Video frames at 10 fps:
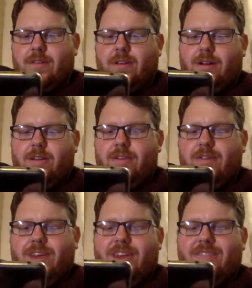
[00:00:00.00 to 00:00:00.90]
Oh, UK
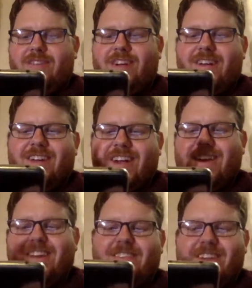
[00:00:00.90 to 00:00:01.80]
Here We Grow. How you
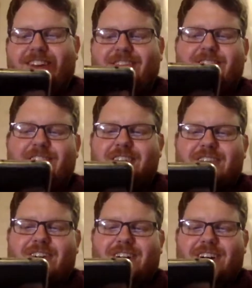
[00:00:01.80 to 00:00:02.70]
doing? I just seen
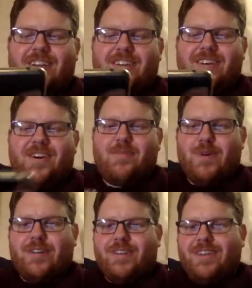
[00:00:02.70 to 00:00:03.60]
your hi all
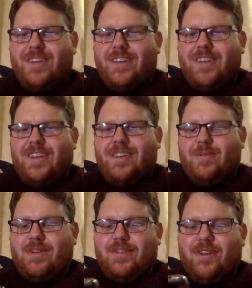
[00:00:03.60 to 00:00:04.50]
mod. Let
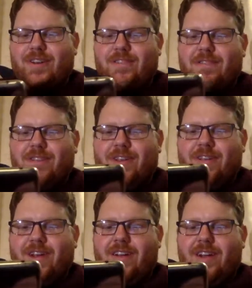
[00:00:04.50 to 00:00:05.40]
me try and figure
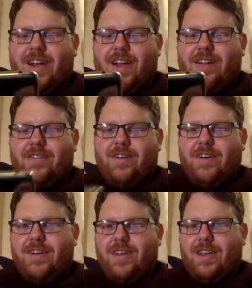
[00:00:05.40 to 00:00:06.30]
out how
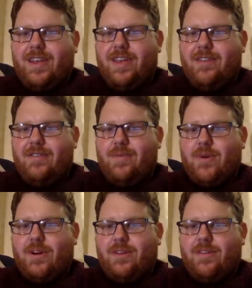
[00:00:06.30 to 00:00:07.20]
I can get you to
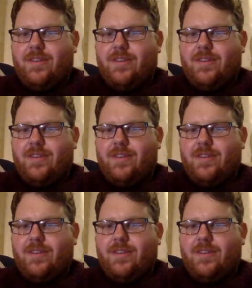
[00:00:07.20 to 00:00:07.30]
mod.